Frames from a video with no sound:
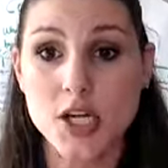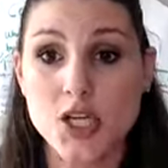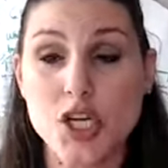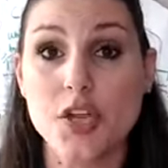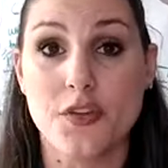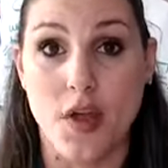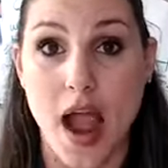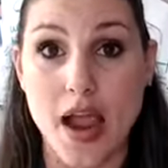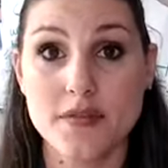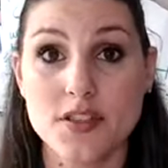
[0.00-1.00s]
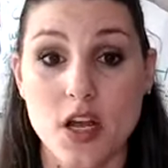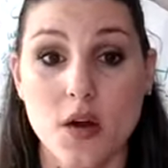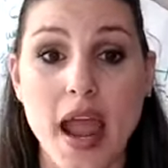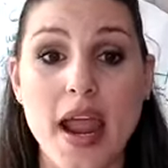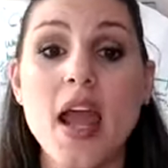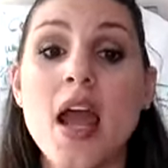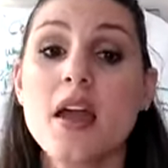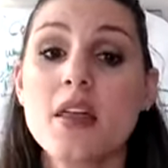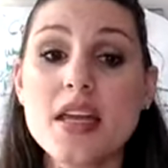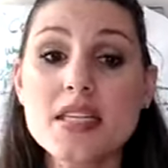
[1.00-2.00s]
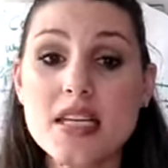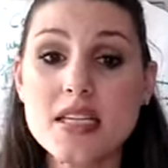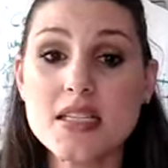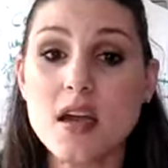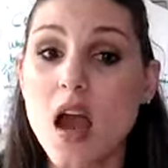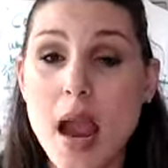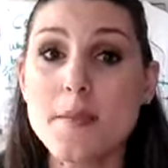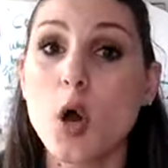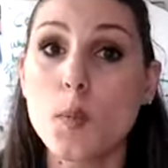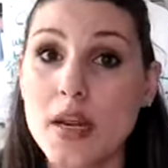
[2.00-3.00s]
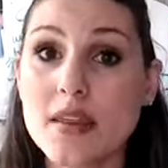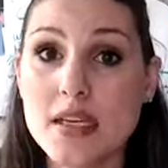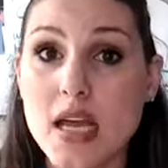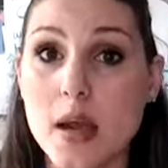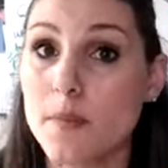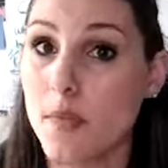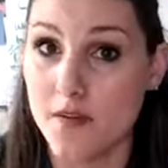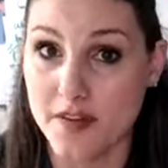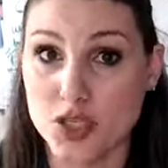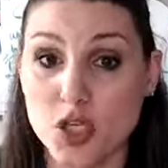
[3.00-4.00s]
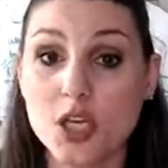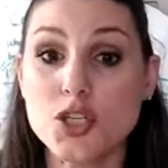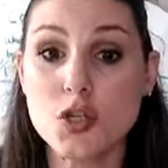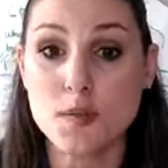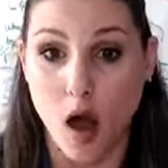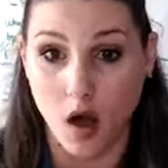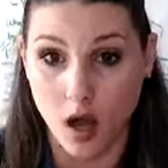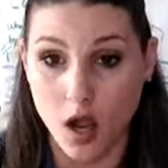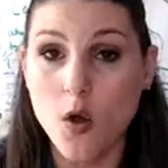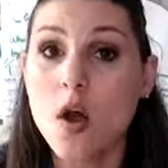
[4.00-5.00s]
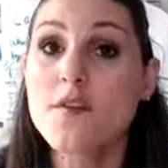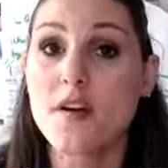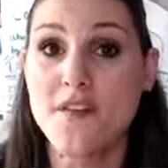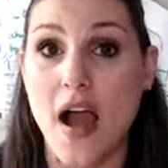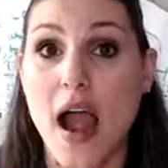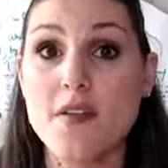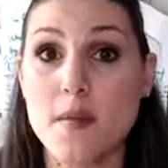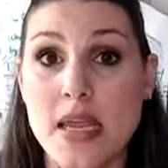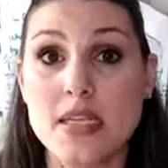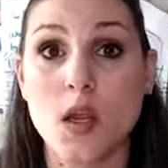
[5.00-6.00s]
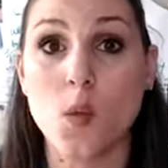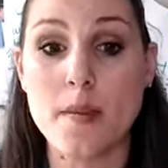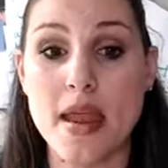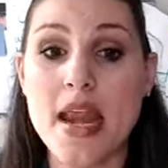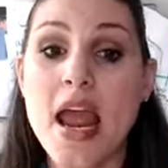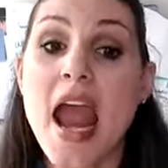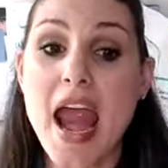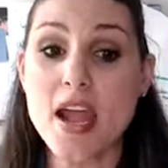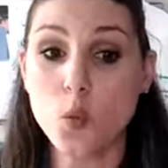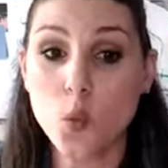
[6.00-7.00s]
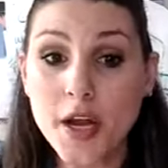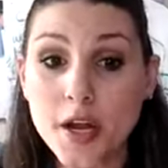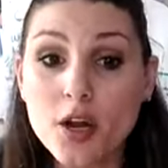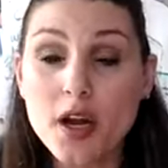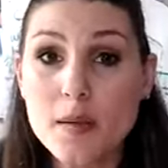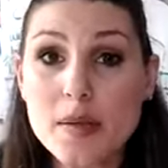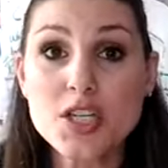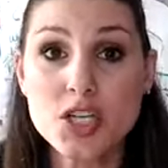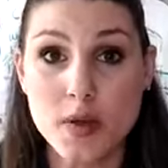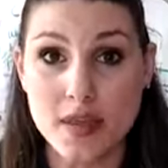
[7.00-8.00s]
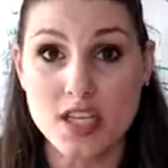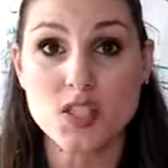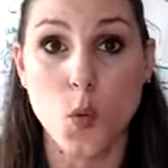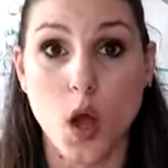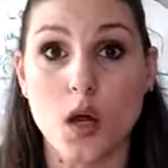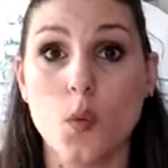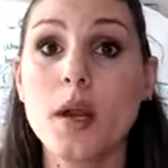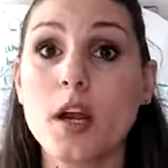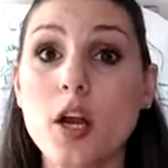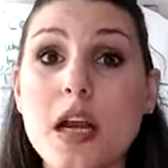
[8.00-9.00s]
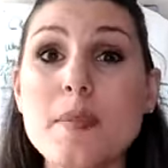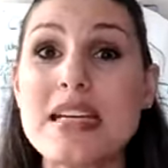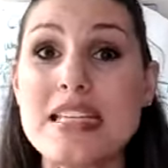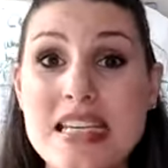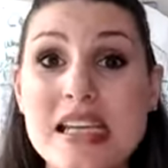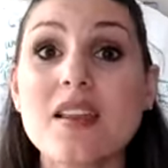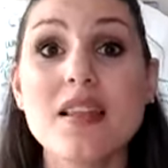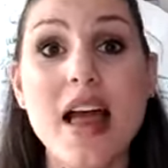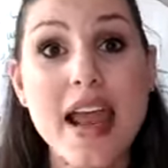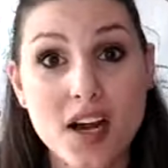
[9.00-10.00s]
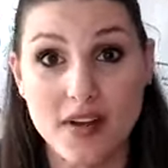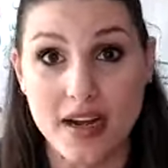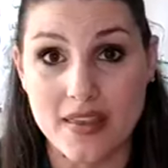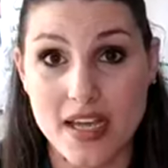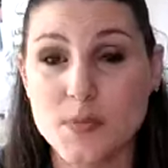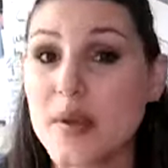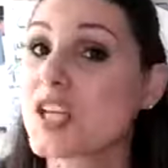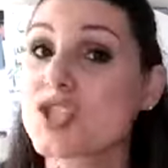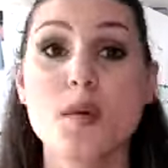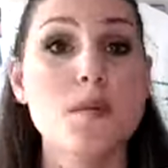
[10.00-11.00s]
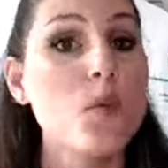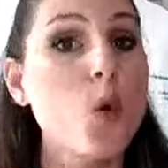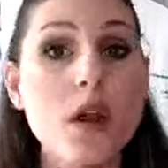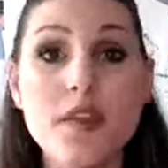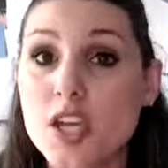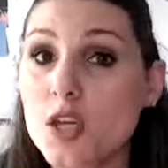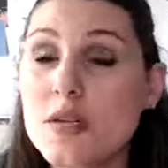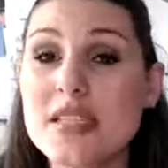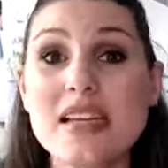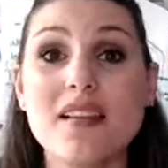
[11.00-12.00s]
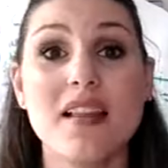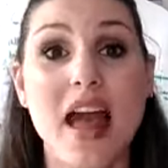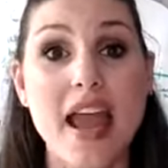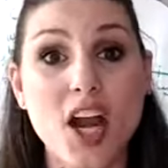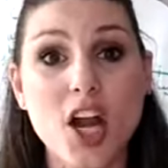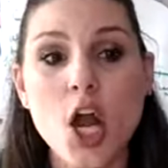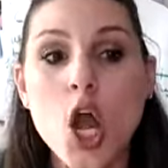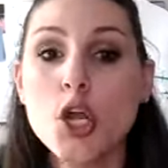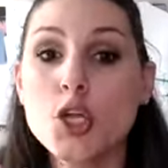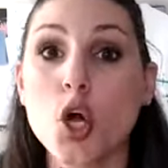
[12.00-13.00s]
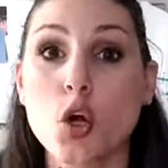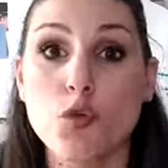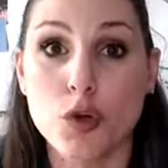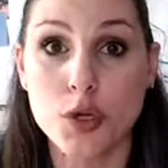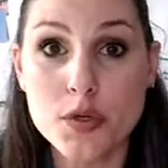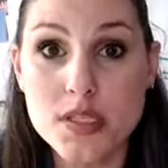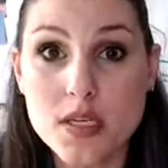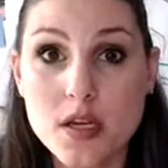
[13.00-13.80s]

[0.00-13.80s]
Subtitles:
She Thrives. Okay, I'm opening this up officially tomorrow for 5 amazing women. And we are going to be doing this work. We are going to be delayering this because the more that you delayer your root,